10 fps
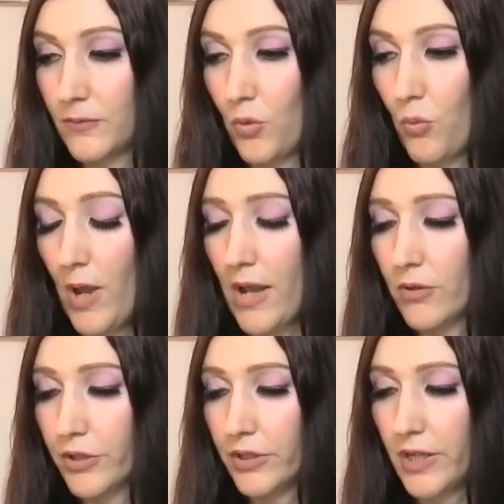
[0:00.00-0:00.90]
Wow,
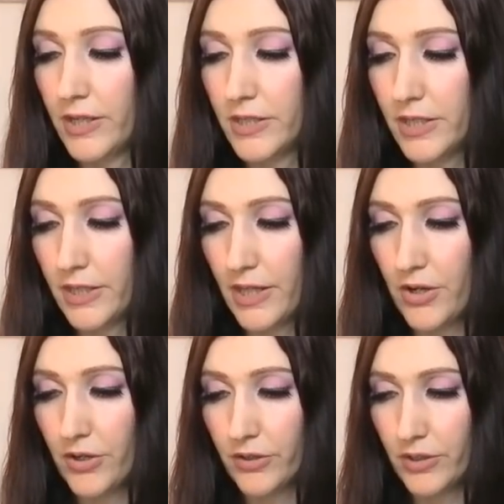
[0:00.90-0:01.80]
good ending
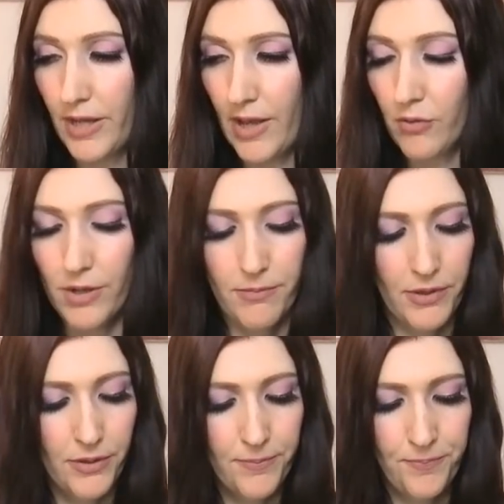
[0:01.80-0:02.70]
there. Good outcome
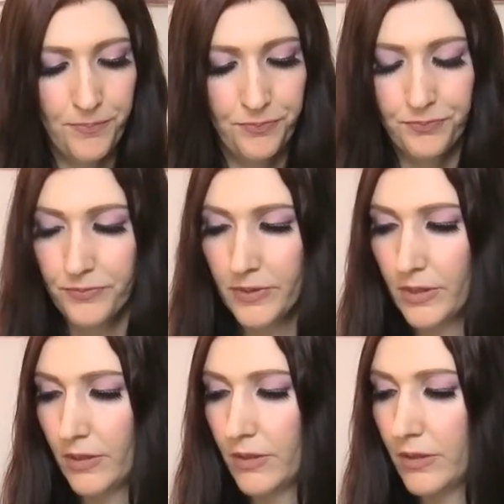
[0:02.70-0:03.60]
there.
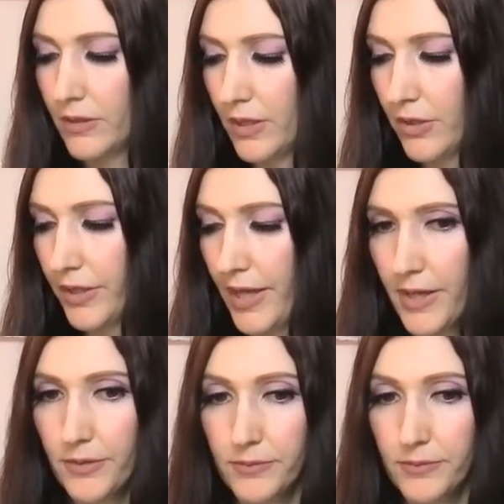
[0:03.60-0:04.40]
Okay.